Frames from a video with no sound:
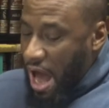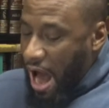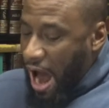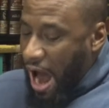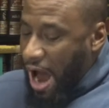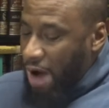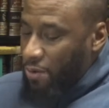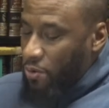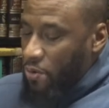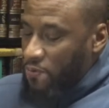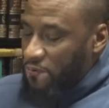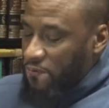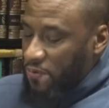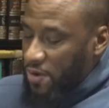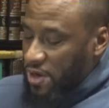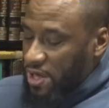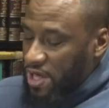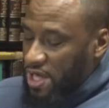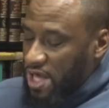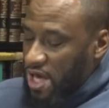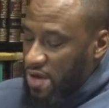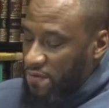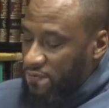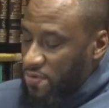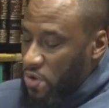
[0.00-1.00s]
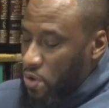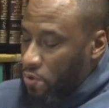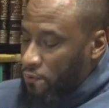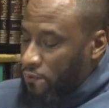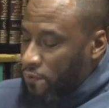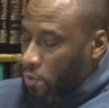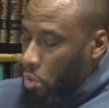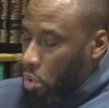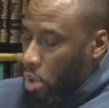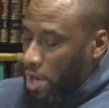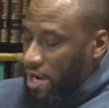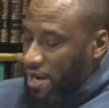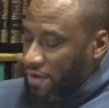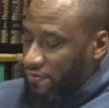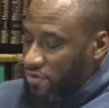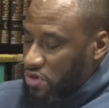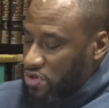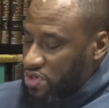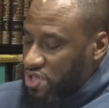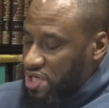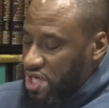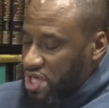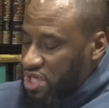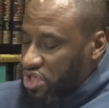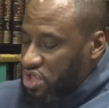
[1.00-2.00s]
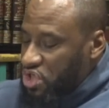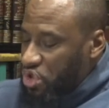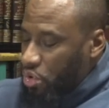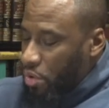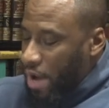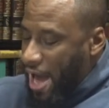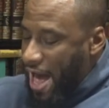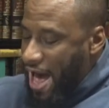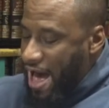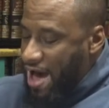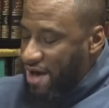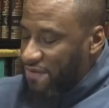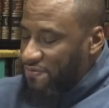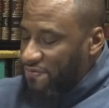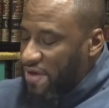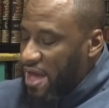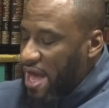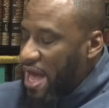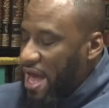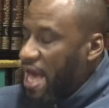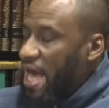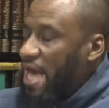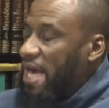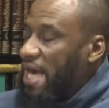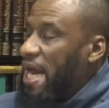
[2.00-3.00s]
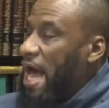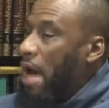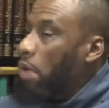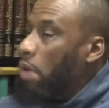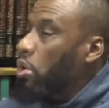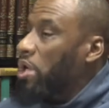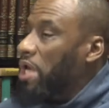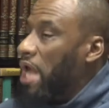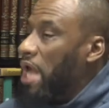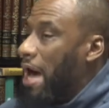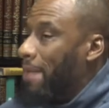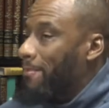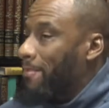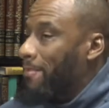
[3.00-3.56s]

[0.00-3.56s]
I will forgive you for whatever sins you have and I will not